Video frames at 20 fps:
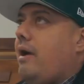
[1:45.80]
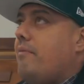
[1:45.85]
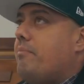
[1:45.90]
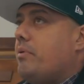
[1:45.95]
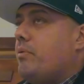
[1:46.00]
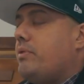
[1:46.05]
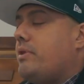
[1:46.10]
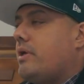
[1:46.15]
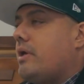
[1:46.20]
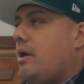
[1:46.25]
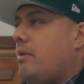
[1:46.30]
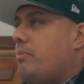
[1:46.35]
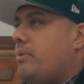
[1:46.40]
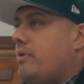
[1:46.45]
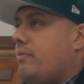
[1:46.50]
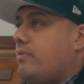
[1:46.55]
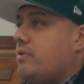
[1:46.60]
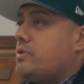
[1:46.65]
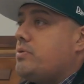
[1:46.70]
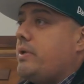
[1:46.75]
I've been with the
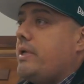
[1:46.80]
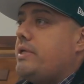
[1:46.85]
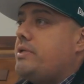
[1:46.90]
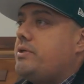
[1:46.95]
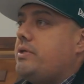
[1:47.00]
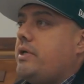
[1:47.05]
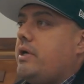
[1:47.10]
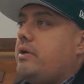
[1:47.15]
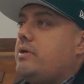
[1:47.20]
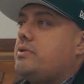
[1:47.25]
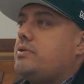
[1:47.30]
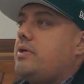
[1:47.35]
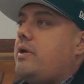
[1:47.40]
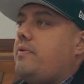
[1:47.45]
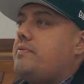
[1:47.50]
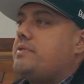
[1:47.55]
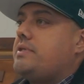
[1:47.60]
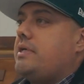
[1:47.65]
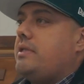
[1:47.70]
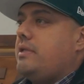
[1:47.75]
company for 22 years, so
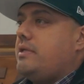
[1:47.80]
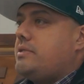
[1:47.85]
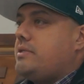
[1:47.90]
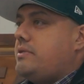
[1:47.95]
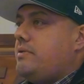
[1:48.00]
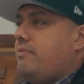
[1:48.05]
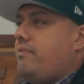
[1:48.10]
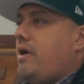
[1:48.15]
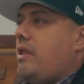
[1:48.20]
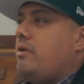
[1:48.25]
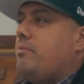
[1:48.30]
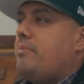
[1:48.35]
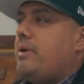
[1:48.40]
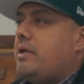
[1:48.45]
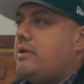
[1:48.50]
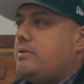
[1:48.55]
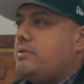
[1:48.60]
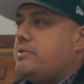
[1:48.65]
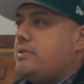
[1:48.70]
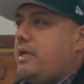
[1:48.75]
I've seen its
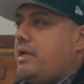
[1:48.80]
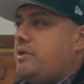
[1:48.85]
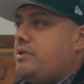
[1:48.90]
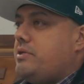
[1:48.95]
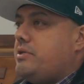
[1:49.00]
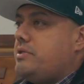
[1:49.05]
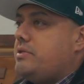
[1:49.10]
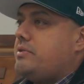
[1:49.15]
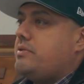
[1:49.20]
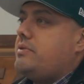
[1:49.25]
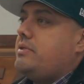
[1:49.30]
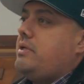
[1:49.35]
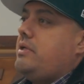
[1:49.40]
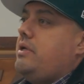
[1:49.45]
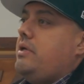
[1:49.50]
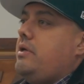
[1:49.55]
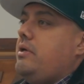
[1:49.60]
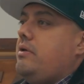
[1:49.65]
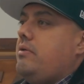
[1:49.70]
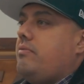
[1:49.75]
developmental stages
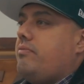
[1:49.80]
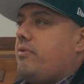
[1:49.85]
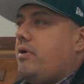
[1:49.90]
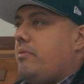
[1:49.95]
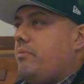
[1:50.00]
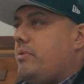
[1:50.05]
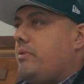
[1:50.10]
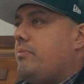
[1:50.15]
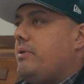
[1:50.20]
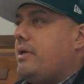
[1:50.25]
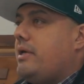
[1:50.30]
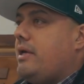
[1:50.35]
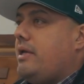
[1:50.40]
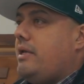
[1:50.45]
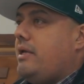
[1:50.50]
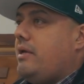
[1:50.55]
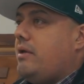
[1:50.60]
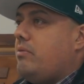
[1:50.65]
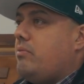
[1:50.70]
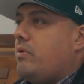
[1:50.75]
from the
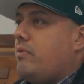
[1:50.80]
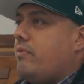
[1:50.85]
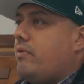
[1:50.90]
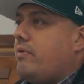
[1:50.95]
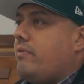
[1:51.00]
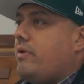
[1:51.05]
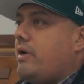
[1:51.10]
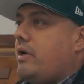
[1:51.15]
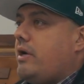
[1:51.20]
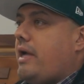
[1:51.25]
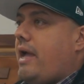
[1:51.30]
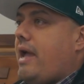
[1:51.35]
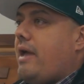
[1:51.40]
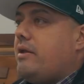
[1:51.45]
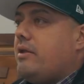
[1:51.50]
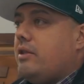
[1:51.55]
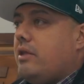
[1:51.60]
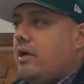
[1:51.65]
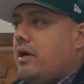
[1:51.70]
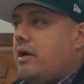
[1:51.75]
beginning, where we're very
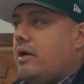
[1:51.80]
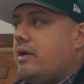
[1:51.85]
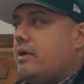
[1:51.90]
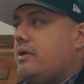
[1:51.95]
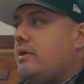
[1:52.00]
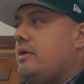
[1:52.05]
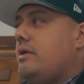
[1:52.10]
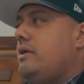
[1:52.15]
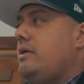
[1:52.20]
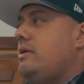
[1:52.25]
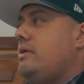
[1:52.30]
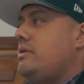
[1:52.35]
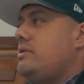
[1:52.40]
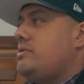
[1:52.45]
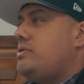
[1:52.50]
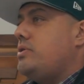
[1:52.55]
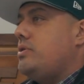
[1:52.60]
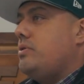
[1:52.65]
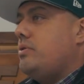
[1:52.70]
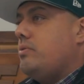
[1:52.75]
analog,
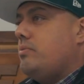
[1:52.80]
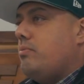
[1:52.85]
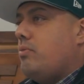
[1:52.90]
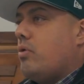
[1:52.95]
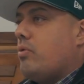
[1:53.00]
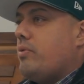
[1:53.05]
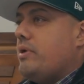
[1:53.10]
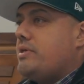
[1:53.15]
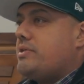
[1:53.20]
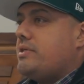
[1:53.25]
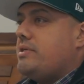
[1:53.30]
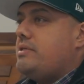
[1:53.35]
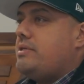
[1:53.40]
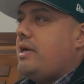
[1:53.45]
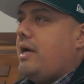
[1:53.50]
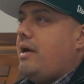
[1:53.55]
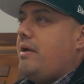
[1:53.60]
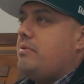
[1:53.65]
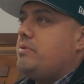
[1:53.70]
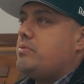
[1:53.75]
to more recent
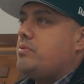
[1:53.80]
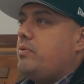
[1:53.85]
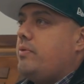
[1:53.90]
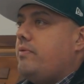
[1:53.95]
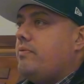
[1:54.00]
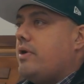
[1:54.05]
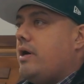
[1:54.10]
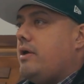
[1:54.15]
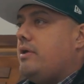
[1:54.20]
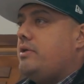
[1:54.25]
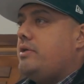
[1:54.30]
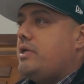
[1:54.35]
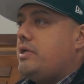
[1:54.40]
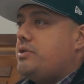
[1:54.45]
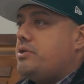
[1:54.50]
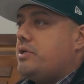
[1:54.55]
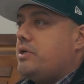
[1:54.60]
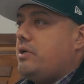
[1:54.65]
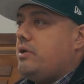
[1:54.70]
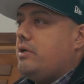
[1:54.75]
times when we've gone
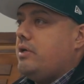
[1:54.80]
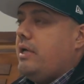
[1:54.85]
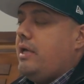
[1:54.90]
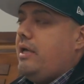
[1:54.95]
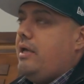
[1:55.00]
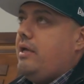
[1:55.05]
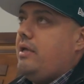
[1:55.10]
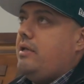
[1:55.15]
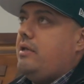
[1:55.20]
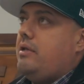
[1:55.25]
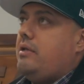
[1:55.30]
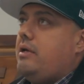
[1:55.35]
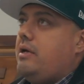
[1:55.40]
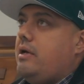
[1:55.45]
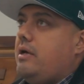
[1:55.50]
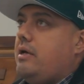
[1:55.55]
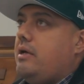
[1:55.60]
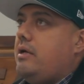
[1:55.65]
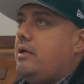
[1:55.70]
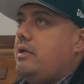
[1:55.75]
digital. And
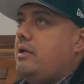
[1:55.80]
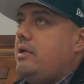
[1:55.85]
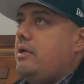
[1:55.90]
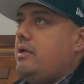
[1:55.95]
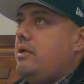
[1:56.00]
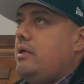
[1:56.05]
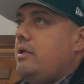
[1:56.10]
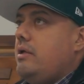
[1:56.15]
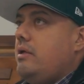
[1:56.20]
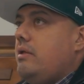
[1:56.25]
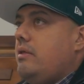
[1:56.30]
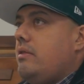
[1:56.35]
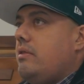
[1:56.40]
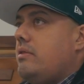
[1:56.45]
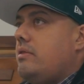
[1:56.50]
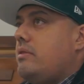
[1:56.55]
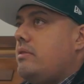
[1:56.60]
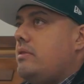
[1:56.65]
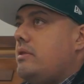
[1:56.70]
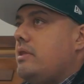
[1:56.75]

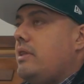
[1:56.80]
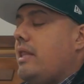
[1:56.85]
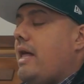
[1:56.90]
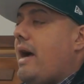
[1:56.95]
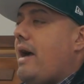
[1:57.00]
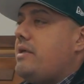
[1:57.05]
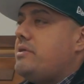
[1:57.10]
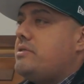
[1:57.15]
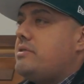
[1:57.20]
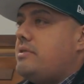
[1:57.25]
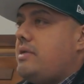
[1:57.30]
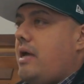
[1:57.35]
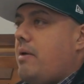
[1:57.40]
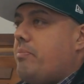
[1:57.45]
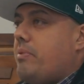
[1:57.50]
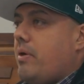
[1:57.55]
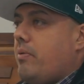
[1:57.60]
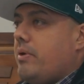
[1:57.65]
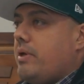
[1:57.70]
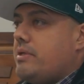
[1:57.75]
the last
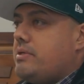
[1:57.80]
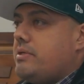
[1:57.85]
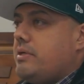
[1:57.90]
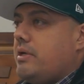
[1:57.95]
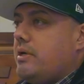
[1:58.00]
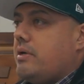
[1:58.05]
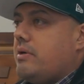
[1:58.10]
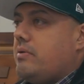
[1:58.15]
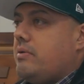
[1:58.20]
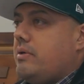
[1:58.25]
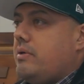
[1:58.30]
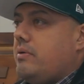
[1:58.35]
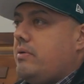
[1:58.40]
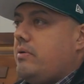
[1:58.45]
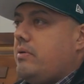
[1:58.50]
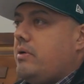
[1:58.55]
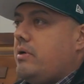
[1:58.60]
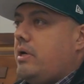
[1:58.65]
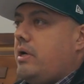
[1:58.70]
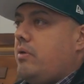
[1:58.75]
step that we took,
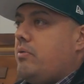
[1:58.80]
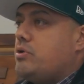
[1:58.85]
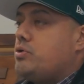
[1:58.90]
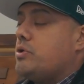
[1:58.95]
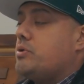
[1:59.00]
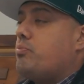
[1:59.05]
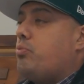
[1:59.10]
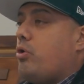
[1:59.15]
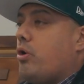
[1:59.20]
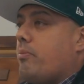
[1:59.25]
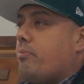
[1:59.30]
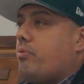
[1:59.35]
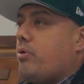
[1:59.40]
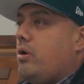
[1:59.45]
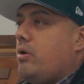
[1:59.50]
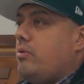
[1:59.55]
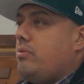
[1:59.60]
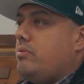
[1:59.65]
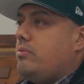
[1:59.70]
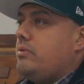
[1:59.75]
which is
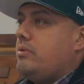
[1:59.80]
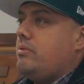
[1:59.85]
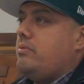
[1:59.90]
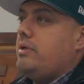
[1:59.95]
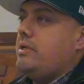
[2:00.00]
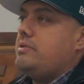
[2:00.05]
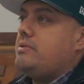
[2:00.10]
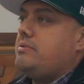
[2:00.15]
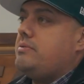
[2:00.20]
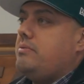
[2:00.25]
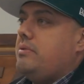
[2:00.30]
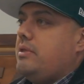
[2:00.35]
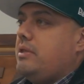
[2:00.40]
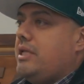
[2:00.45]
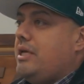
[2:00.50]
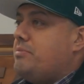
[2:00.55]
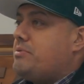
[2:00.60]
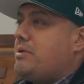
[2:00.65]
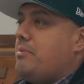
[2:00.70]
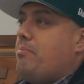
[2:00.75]
PortPro, was
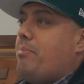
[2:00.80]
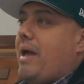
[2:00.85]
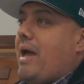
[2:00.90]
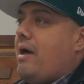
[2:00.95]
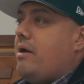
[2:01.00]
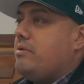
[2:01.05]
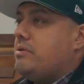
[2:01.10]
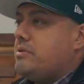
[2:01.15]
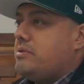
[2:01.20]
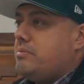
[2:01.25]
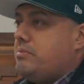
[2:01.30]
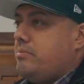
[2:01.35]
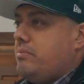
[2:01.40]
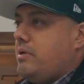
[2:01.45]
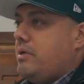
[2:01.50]
leaps and bounds